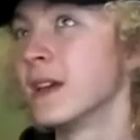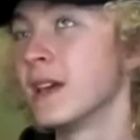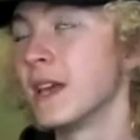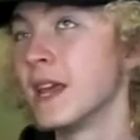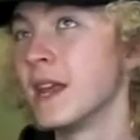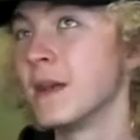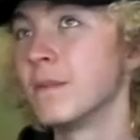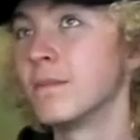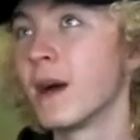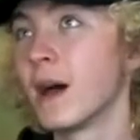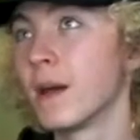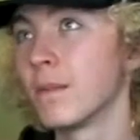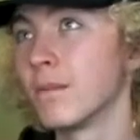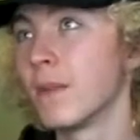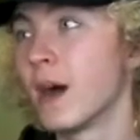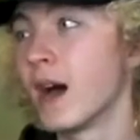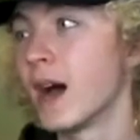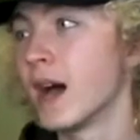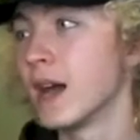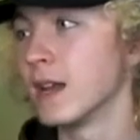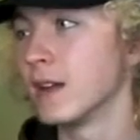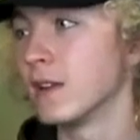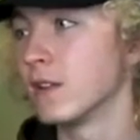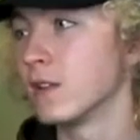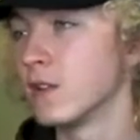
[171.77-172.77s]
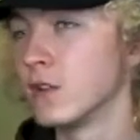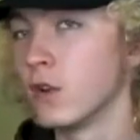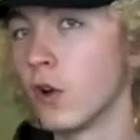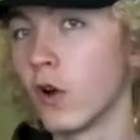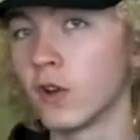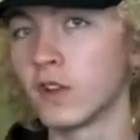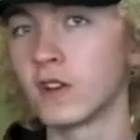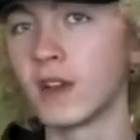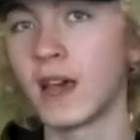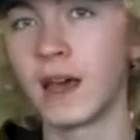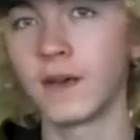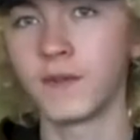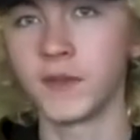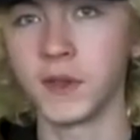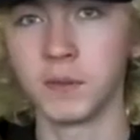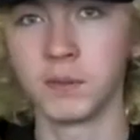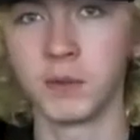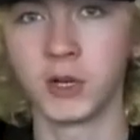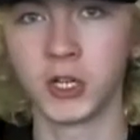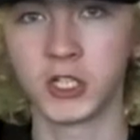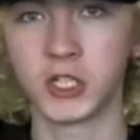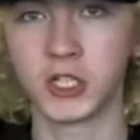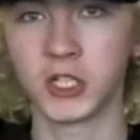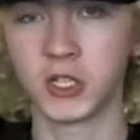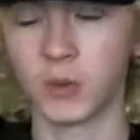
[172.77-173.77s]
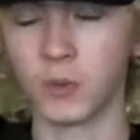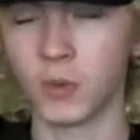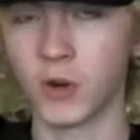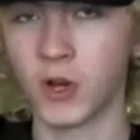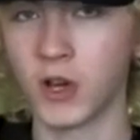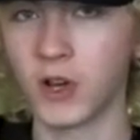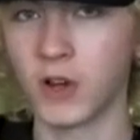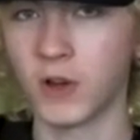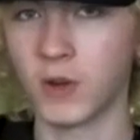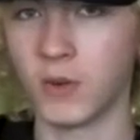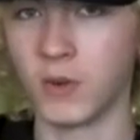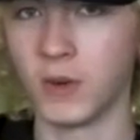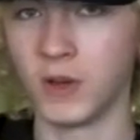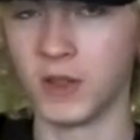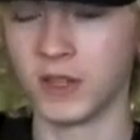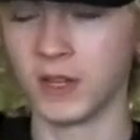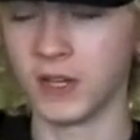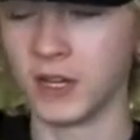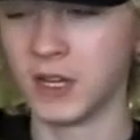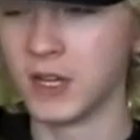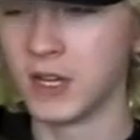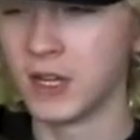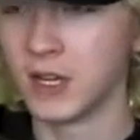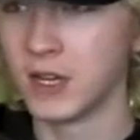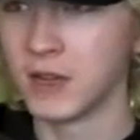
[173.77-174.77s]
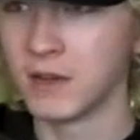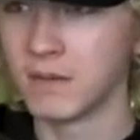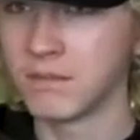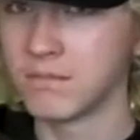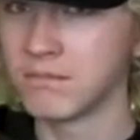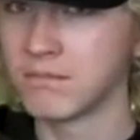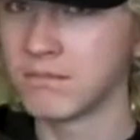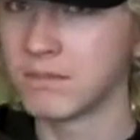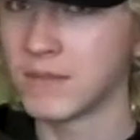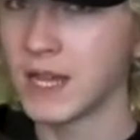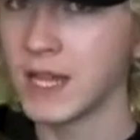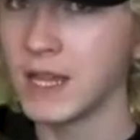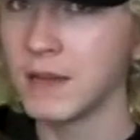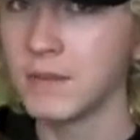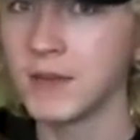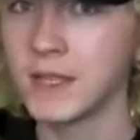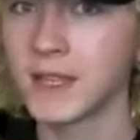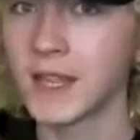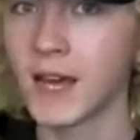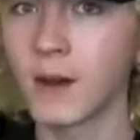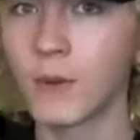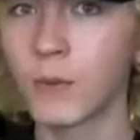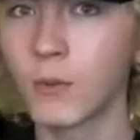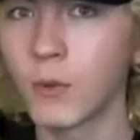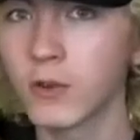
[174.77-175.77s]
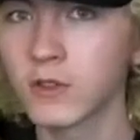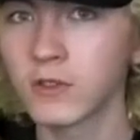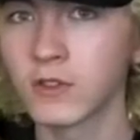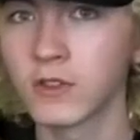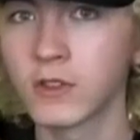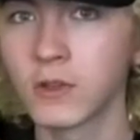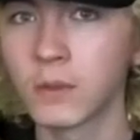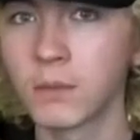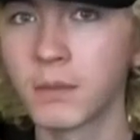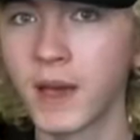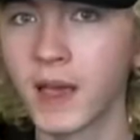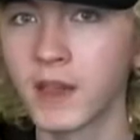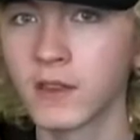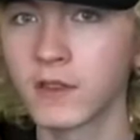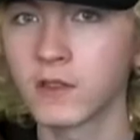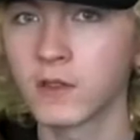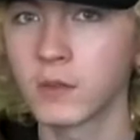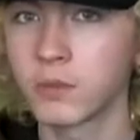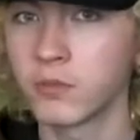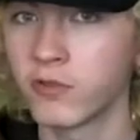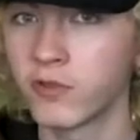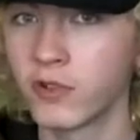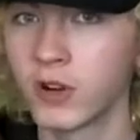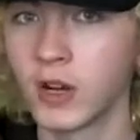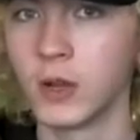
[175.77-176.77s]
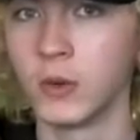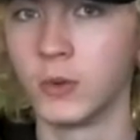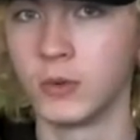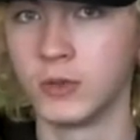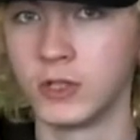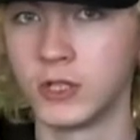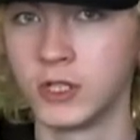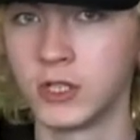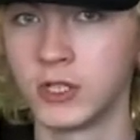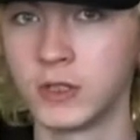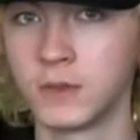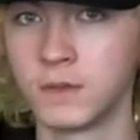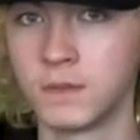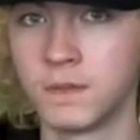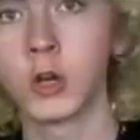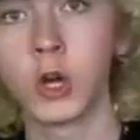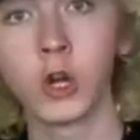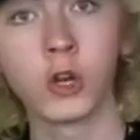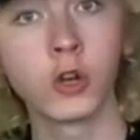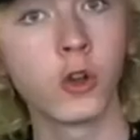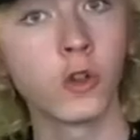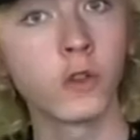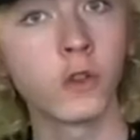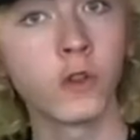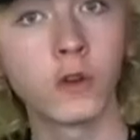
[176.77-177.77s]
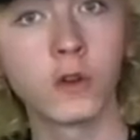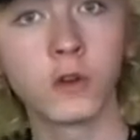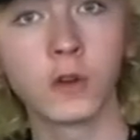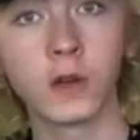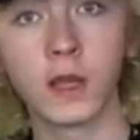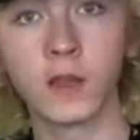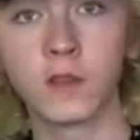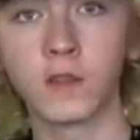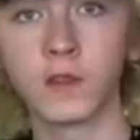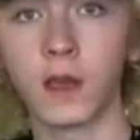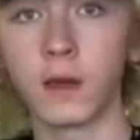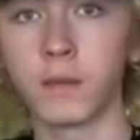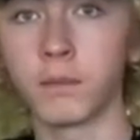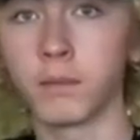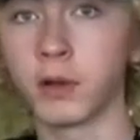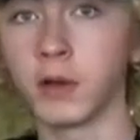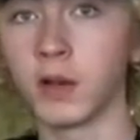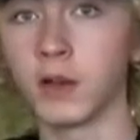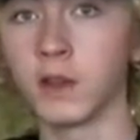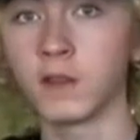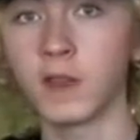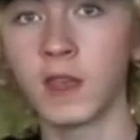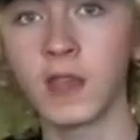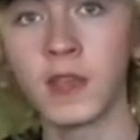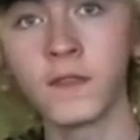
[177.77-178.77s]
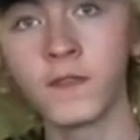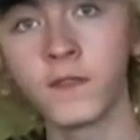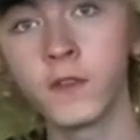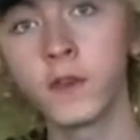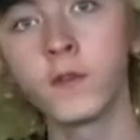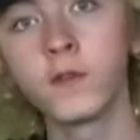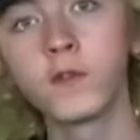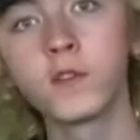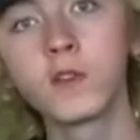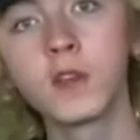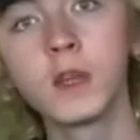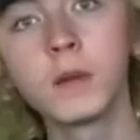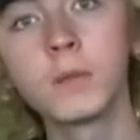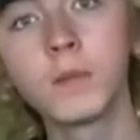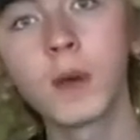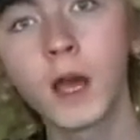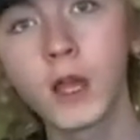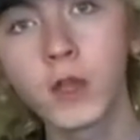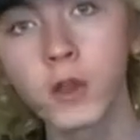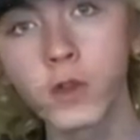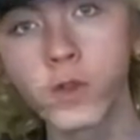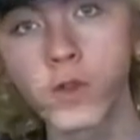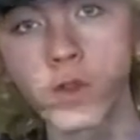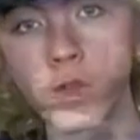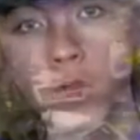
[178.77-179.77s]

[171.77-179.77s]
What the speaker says: in my mind not having much to work with, and maybe that wasn't the best approach. Another good example is, if you've seen my other